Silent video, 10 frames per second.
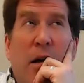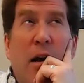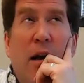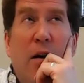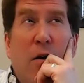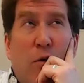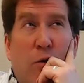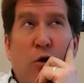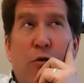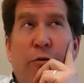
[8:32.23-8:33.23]
you know,
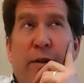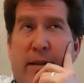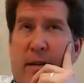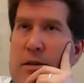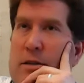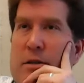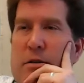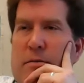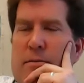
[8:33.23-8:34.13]
2 physics